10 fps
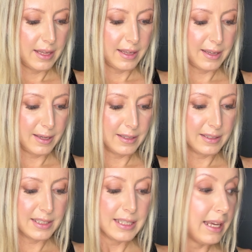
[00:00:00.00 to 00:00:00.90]

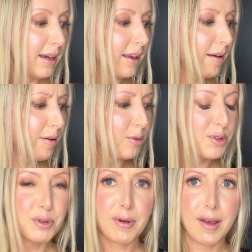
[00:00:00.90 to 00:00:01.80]
And yeah, I ha
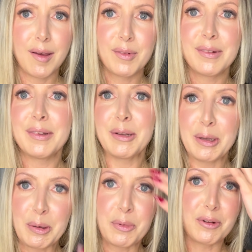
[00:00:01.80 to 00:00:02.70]
also have a
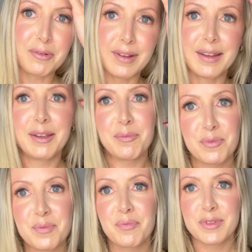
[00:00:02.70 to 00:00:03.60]
little bit of like
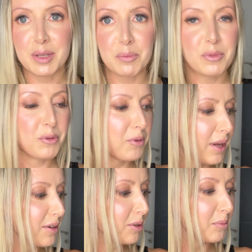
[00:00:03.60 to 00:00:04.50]
some
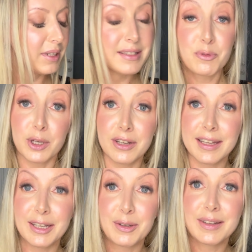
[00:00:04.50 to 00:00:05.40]
random knitwear
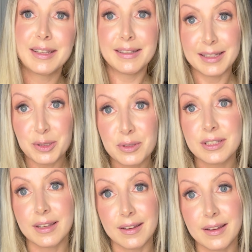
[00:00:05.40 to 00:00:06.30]
here and knit,
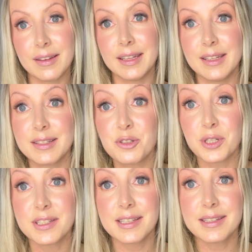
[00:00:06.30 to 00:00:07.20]
uh, knitted
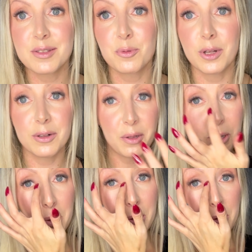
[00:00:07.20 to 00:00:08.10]
dresses as well
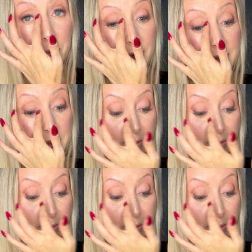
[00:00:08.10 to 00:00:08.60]
but